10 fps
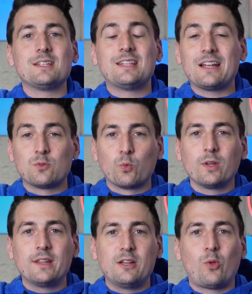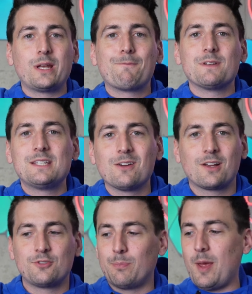That's really the only difference here, because
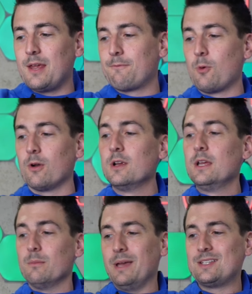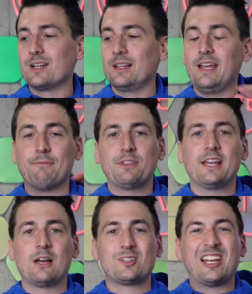you're paying for basically everything
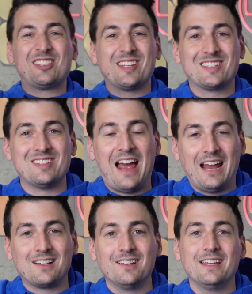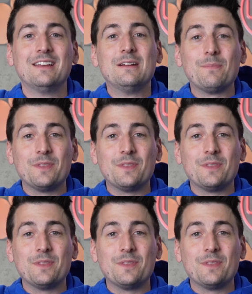else that's exactly the